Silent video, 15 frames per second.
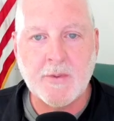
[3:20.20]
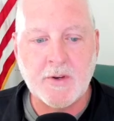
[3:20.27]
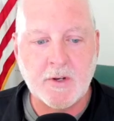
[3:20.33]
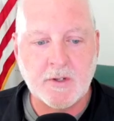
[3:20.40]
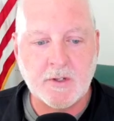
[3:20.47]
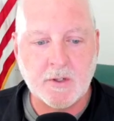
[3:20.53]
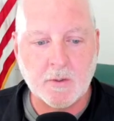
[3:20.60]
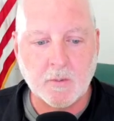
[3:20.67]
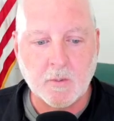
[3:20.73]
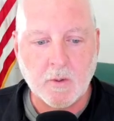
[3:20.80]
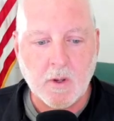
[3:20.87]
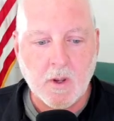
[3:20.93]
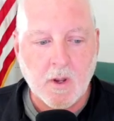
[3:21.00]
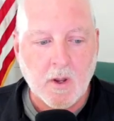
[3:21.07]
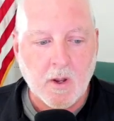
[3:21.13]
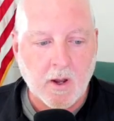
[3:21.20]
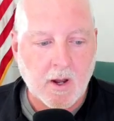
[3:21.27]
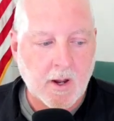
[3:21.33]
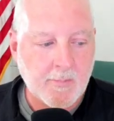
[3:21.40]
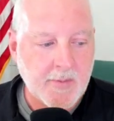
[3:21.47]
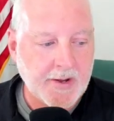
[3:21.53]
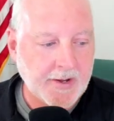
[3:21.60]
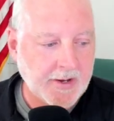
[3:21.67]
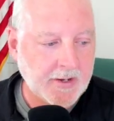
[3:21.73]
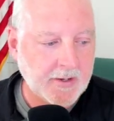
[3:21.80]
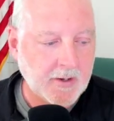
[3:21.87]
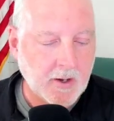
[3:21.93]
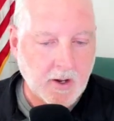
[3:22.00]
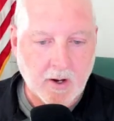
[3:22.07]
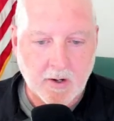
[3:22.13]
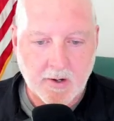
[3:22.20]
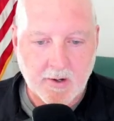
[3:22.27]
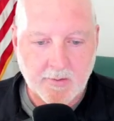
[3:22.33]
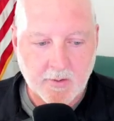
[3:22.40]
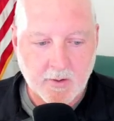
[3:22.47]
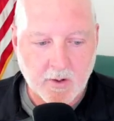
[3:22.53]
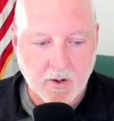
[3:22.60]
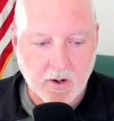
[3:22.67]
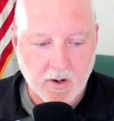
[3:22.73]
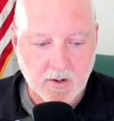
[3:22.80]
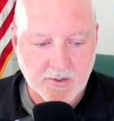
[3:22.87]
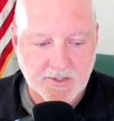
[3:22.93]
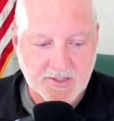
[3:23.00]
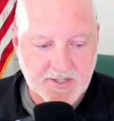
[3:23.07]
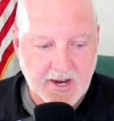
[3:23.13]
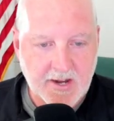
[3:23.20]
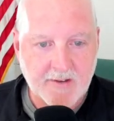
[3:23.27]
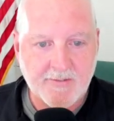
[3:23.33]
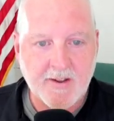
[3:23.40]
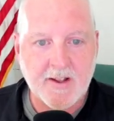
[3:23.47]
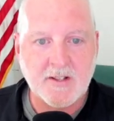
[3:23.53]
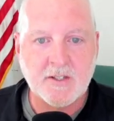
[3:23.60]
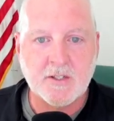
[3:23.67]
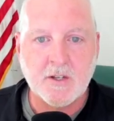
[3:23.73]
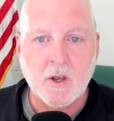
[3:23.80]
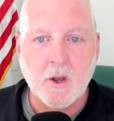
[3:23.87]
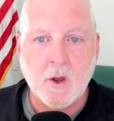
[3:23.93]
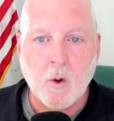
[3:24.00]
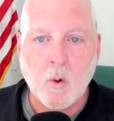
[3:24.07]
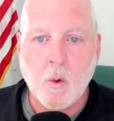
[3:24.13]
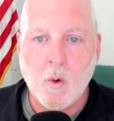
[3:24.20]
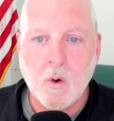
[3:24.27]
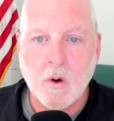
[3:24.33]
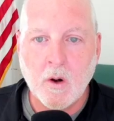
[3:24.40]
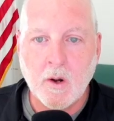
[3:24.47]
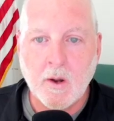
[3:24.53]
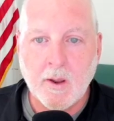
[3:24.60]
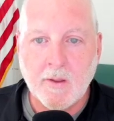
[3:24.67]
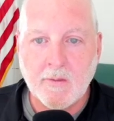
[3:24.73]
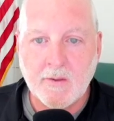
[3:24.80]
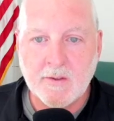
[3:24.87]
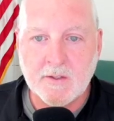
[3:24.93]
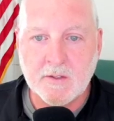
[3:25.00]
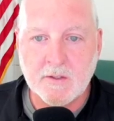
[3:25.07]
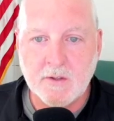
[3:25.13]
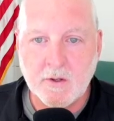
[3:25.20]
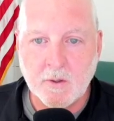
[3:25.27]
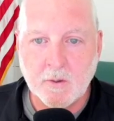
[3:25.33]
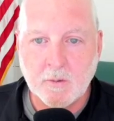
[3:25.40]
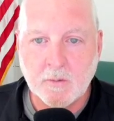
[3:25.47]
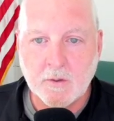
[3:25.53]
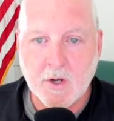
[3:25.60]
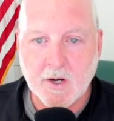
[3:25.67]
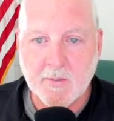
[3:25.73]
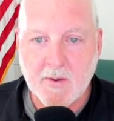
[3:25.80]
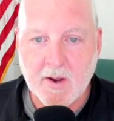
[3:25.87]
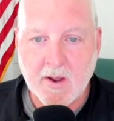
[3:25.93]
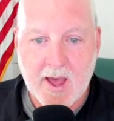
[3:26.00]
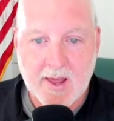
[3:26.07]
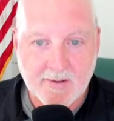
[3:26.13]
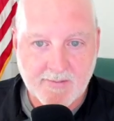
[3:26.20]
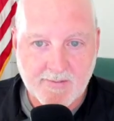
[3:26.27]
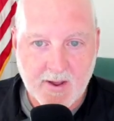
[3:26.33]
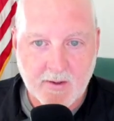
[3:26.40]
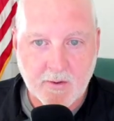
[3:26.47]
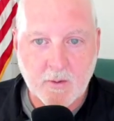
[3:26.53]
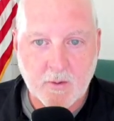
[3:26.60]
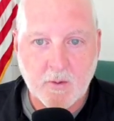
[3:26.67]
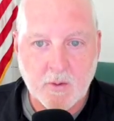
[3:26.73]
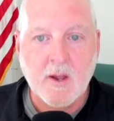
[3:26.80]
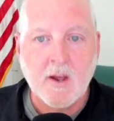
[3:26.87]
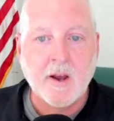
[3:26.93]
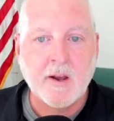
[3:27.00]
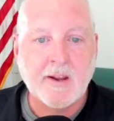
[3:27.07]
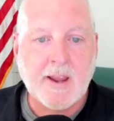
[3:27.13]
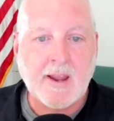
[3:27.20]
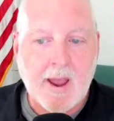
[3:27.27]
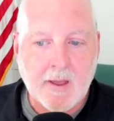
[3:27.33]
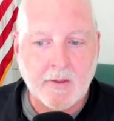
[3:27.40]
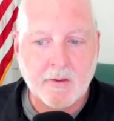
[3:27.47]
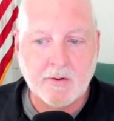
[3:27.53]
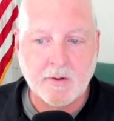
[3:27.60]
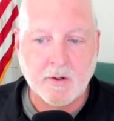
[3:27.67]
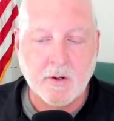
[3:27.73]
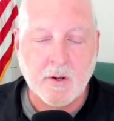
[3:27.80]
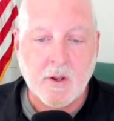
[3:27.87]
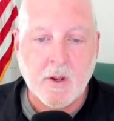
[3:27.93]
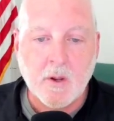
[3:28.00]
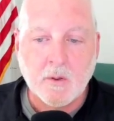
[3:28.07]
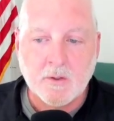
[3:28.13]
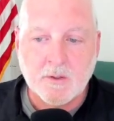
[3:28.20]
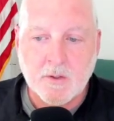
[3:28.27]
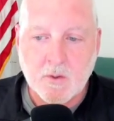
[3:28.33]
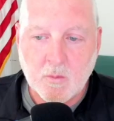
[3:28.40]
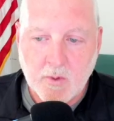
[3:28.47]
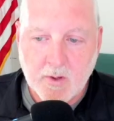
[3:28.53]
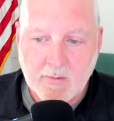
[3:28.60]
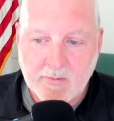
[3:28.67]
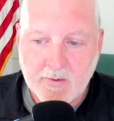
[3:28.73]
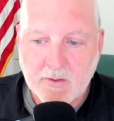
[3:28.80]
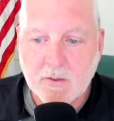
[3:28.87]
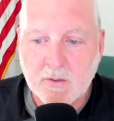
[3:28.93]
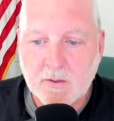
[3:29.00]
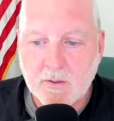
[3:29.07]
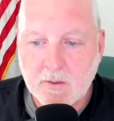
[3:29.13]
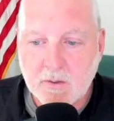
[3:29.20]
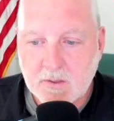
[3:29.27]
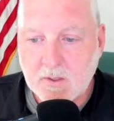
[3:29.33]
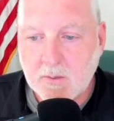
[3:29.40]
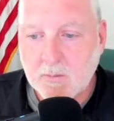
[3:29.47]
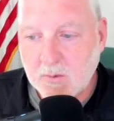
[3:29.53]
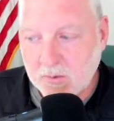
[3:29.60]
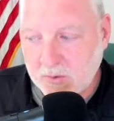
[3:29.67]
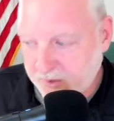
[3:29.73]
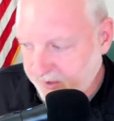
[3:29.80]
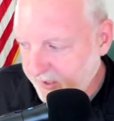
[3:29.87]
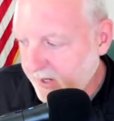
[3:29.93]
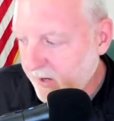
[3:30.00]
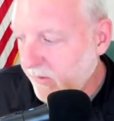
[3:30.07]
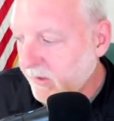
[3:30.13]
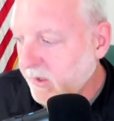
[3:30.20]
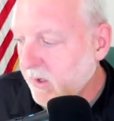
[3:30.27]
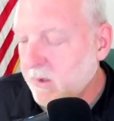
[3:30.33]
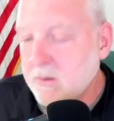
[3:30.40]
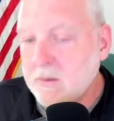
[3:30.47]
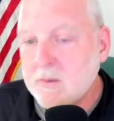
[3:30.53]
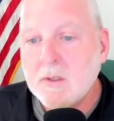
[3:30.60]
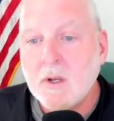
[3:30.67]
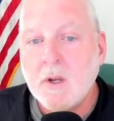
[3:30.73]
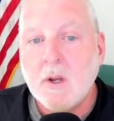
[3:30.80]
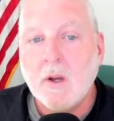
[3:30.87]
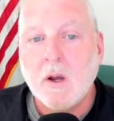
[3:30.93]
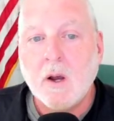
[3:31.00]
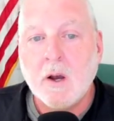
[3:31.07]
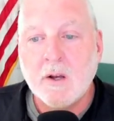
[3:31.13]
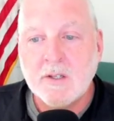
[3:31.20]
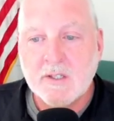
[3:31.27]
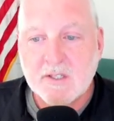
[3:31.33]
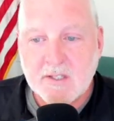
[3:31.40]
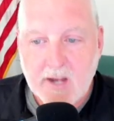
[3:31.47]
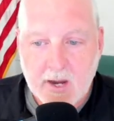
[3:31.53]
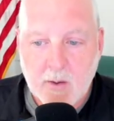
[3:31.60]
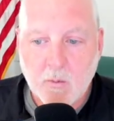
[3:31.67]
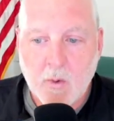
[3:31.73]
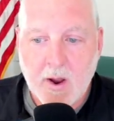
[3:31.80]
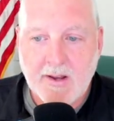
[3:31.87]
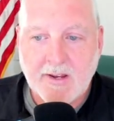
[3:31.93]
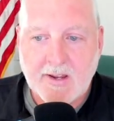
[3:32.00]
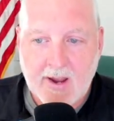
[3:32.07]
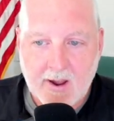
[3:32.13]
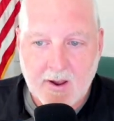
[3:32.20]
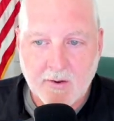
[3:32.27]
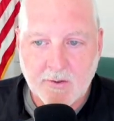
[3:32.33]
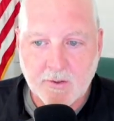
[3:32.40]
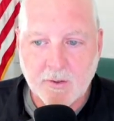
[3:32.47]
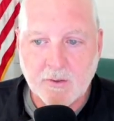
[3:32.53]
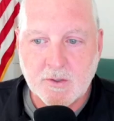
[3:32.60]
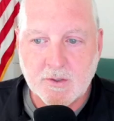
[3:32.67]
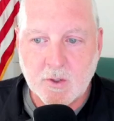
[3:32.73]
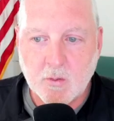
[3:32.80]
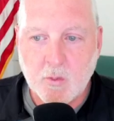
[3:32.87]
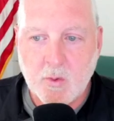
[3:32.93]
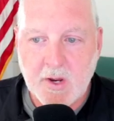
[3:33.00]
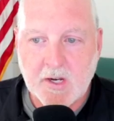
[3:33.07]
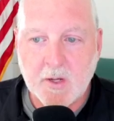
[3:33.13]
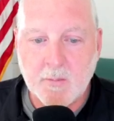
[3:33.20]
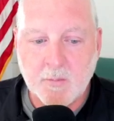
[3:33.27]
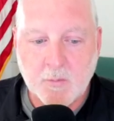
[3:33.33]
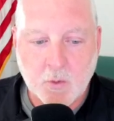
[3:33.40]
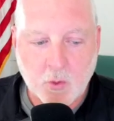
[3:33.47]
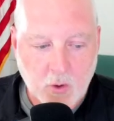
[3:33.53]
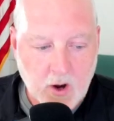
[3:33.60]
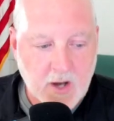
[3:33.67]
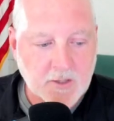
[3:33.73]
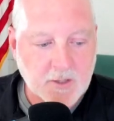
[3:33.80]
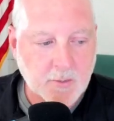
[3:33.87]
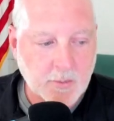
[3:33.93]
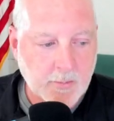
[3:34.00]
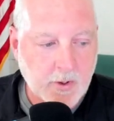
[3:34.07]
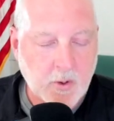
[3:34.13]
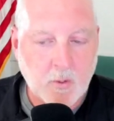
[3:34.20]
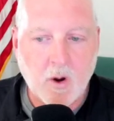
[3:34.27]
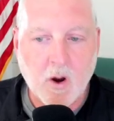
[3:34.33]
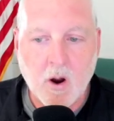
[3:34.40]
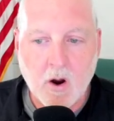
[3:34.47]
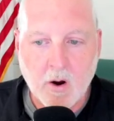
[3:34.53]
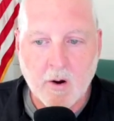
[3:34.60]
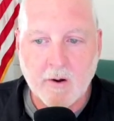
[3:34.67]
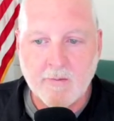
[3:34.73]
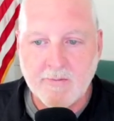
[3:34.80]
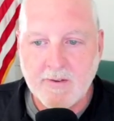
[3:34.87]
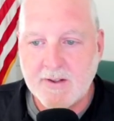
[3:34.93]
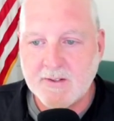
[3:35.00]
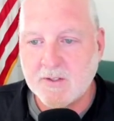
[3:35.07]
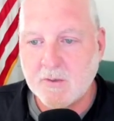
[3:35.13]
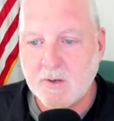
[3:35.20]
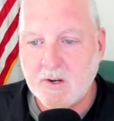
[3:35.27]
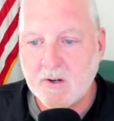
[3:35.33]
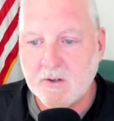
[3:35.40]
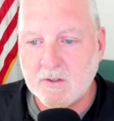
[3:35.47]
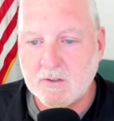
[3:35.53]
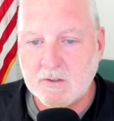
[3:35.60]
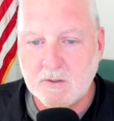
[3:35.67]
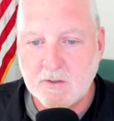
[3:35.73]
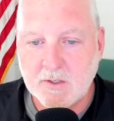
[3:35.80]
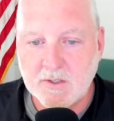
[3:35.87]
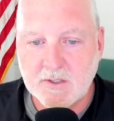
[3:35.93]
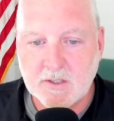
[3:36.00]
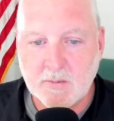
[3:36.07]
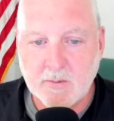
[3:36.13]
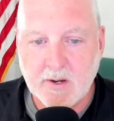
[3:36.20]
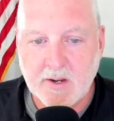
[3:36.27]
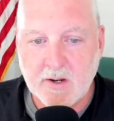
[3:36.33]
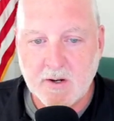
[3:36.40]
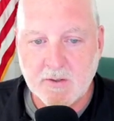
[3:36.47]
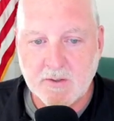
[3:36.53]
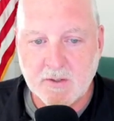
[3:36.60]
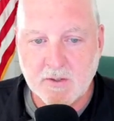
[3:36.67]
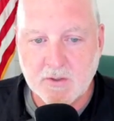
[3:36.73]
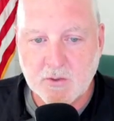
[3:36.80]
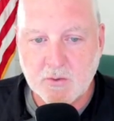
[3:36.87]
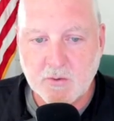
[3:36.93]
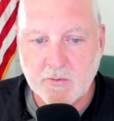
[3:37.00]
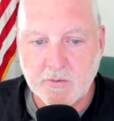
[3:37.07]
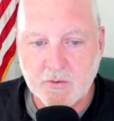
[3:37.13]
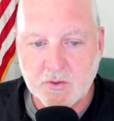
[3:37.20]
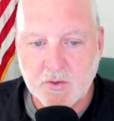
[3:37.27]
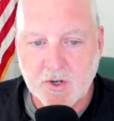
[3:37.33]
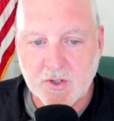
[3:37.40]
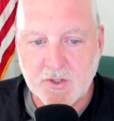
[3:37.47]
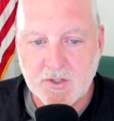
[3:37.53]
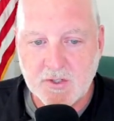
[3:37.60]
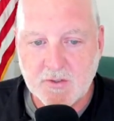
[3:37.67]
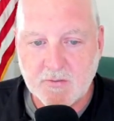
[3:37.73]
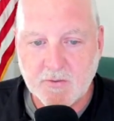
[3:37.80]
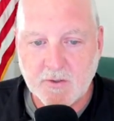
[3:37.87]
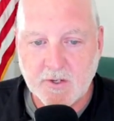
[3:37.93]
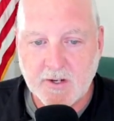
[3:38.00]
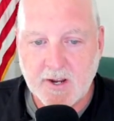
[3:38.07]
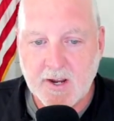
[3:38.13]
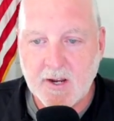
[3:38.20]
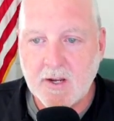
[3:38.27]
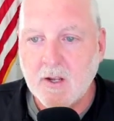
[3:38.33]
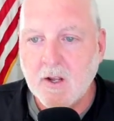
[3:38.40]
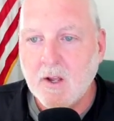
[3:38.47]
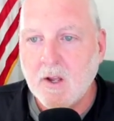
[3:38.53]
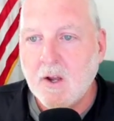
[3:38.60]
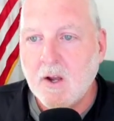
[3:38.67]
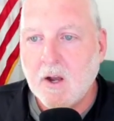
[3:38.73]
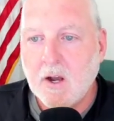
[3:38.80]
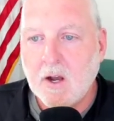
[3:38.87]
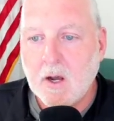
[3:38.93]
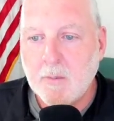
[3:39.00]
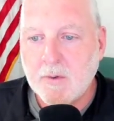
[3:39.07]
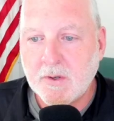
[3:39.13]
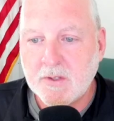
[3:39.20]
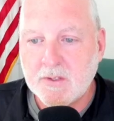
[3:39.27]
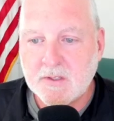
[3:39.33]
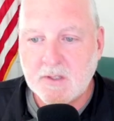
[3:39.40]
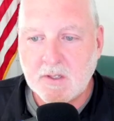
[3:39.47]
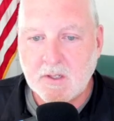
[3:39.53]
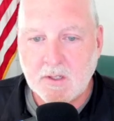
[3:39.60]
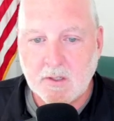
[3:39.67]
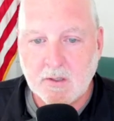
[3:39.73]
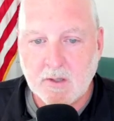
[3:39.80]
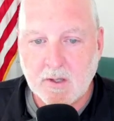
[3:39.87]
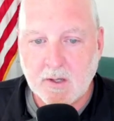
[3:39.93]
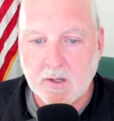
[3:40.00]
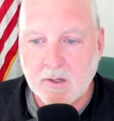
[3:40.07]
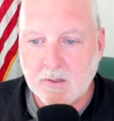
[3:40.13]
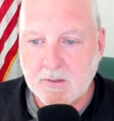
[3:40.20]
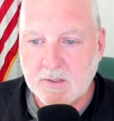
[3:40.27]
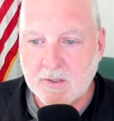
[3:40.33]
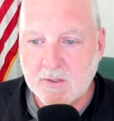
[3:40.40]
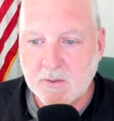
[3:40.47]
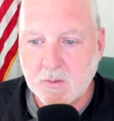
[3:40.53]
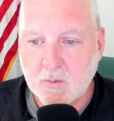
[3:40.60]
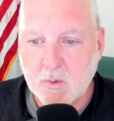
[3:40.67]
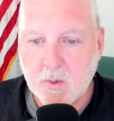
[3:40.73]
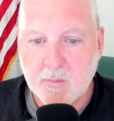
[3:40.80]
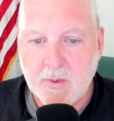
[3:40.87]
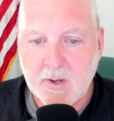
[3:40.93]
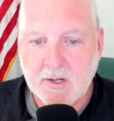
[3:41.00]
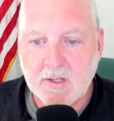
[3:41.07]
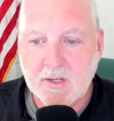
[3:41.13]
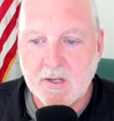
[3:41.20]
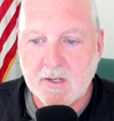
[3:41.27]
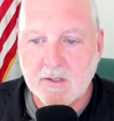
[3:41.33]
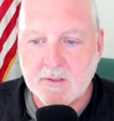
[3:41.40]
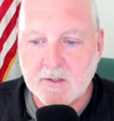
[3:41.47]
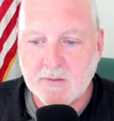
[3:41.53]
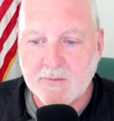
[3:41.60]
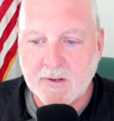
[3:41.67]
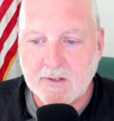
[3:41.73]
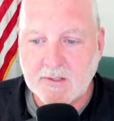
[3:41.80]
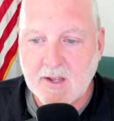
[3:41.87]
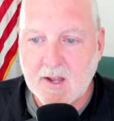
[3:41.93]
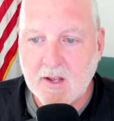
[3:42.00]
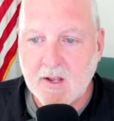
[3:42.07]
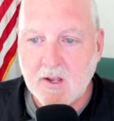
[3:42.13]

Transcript: to do, meaning either our state events or, and this is new, talk about added value, a calendar. So we've introduced, and we'll see how it goes, a statewide calendar so we can cross-promote our events. So you can see right here's our School of Instructions for today. You can see the District 1 picnic, stuff like that.